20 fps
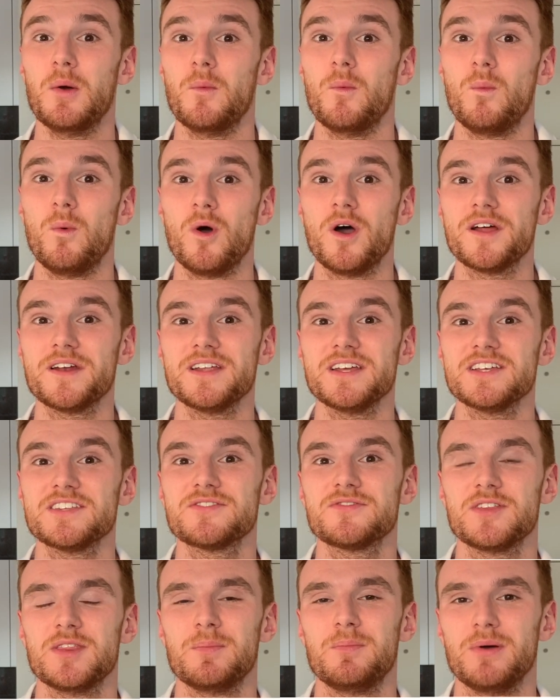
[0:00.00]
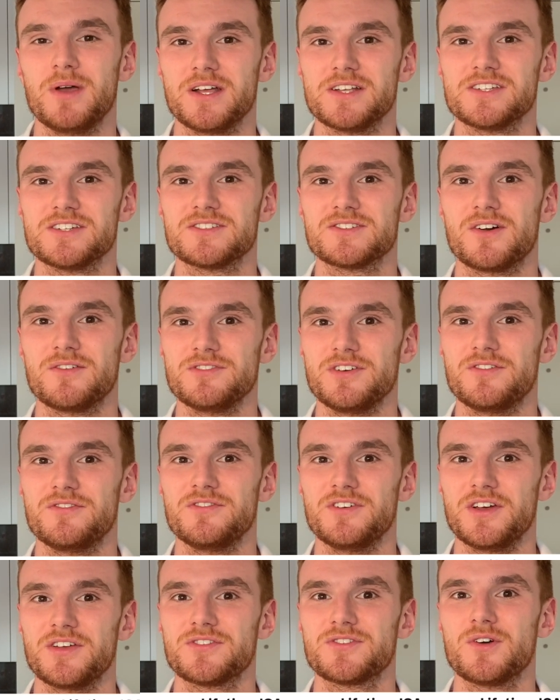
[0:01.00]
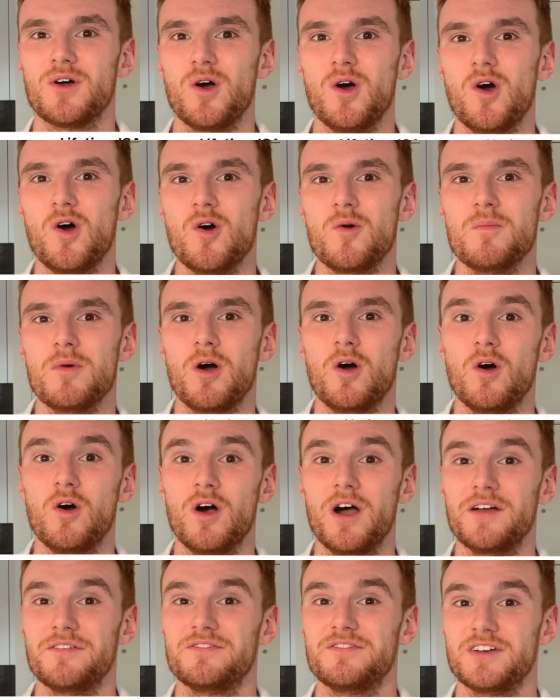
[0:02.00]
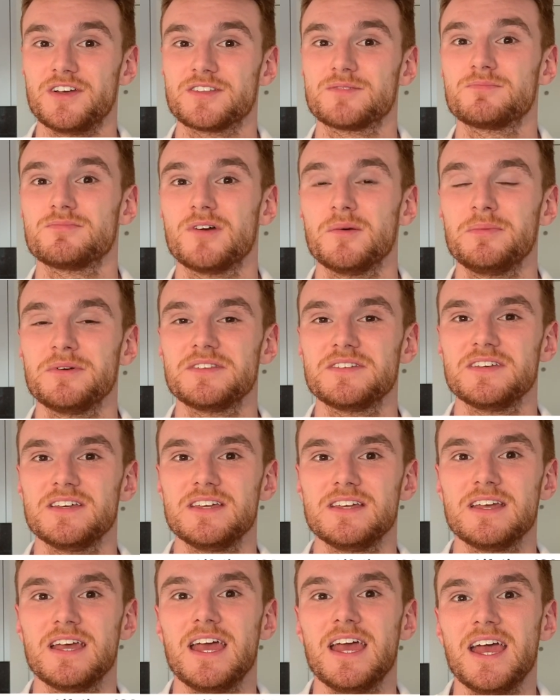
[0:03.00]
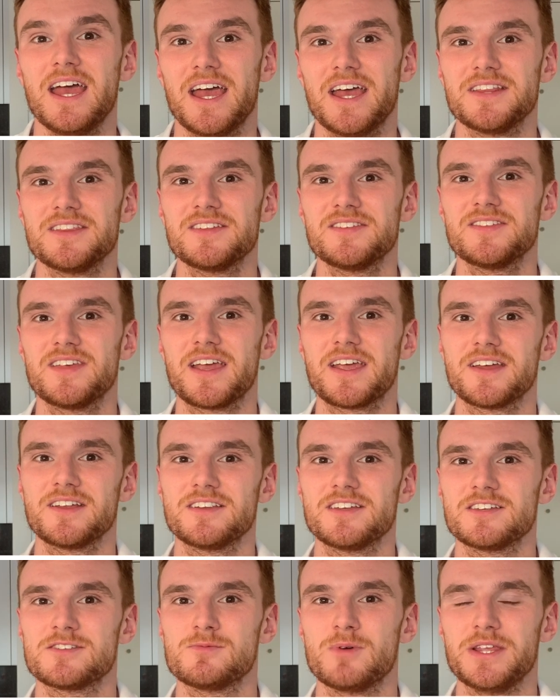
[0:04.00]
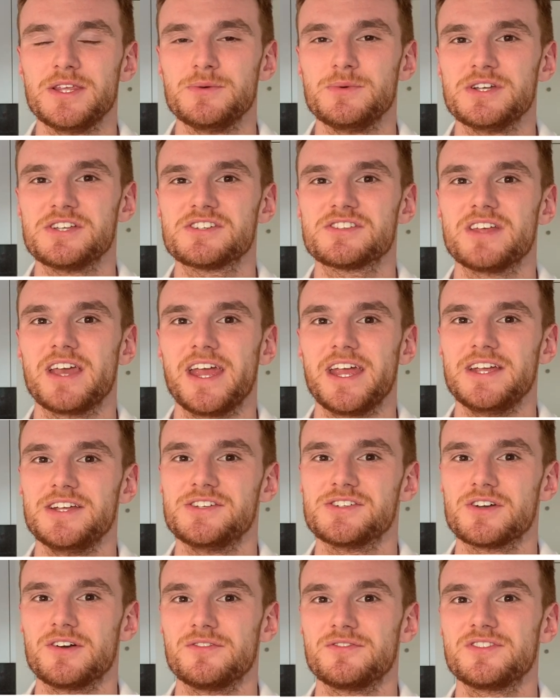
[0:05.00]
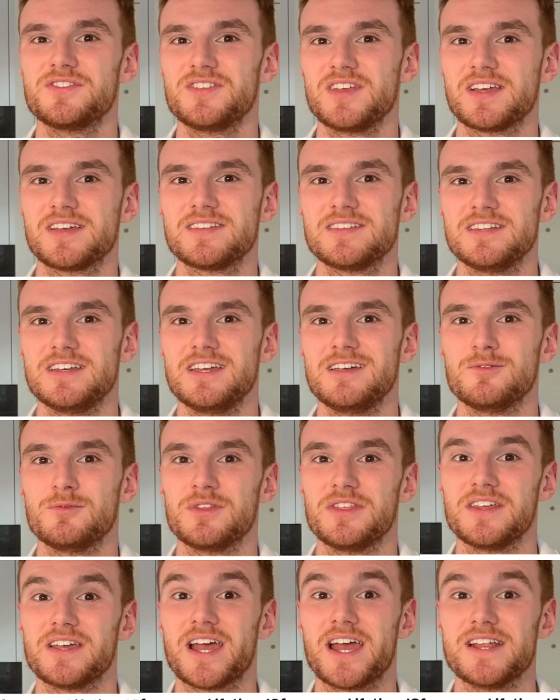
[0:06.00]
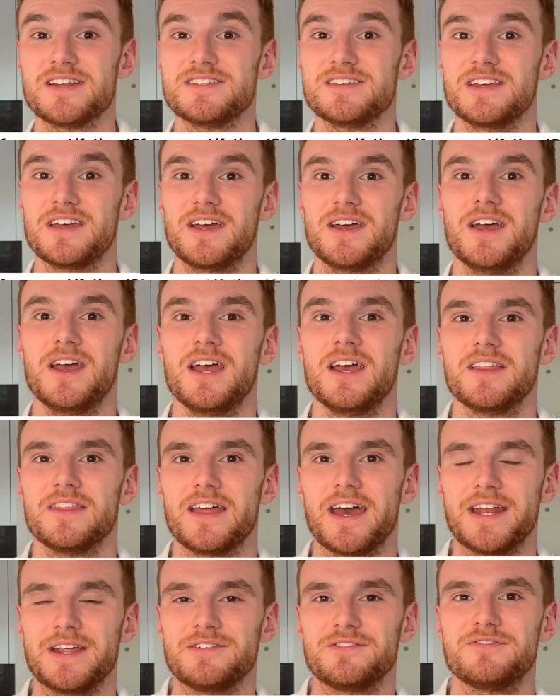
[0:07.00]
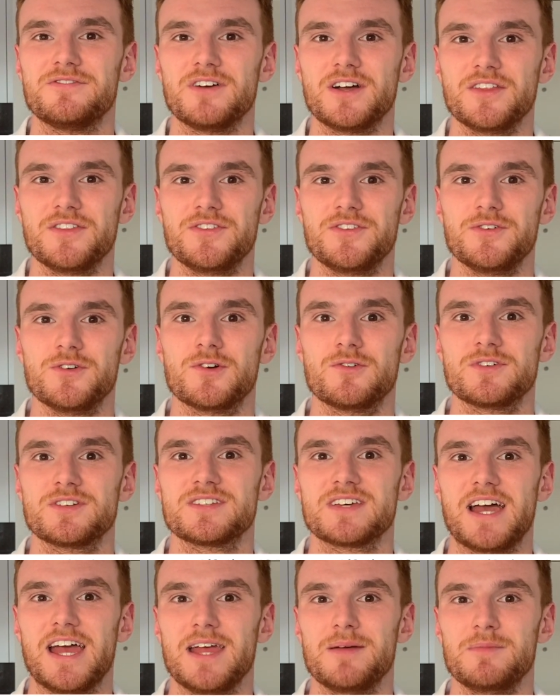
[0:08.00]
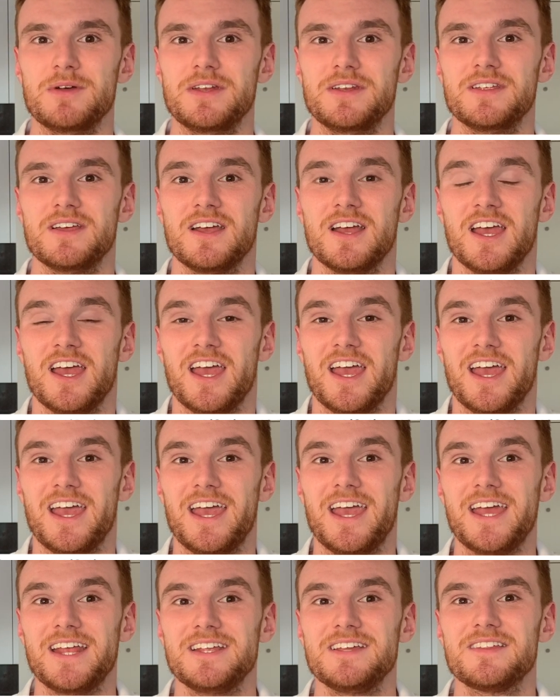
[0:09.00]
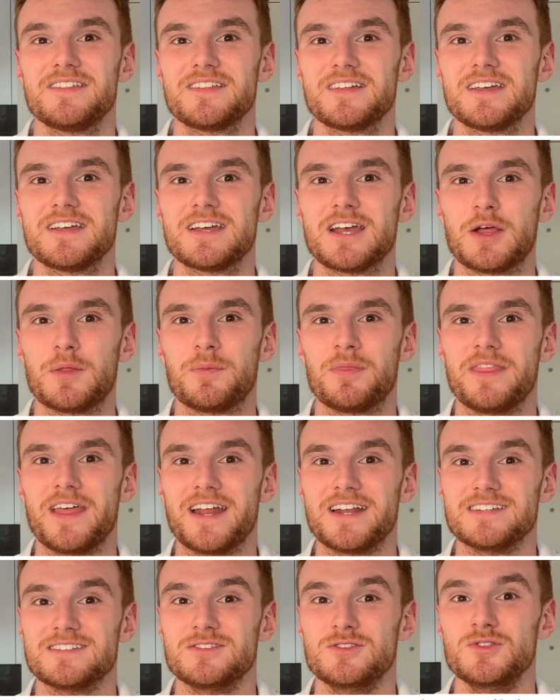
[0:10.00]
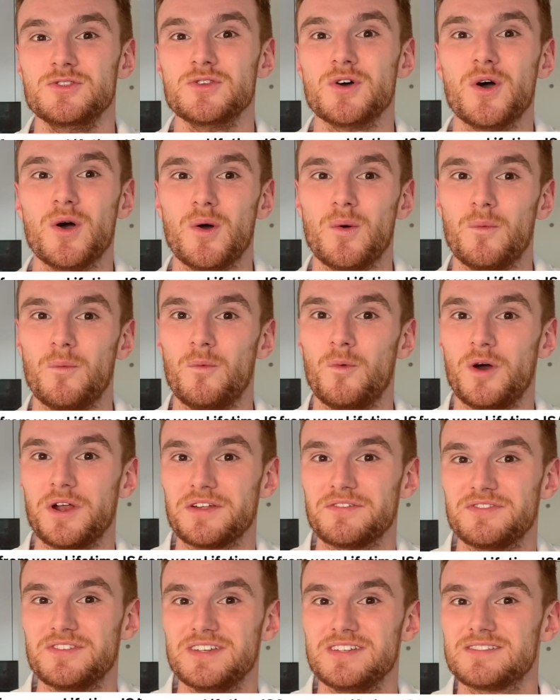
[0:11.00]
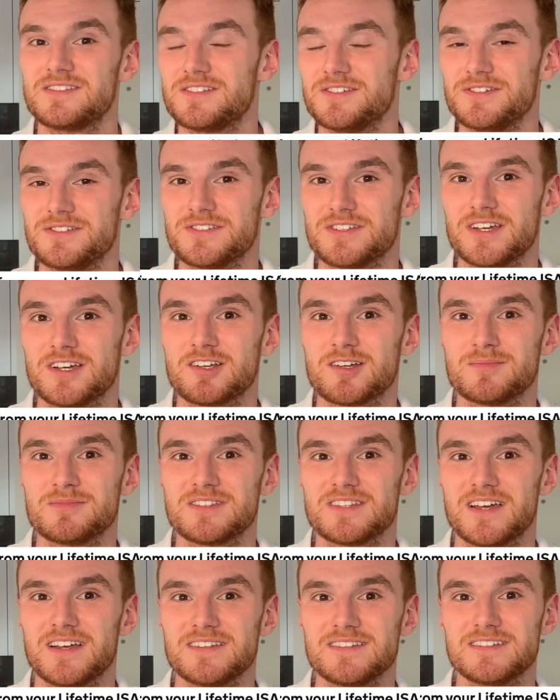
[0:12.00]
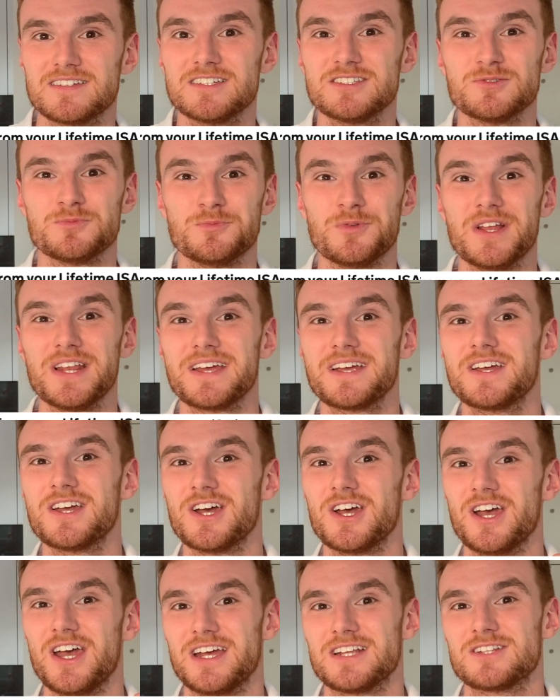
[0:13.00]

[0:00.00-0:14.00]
One is for the purchase of your first home or a first property, and the second is when you reach the age of 60 with the idea that it funds your retirement. Anything that is not one of these two circumstances will incur a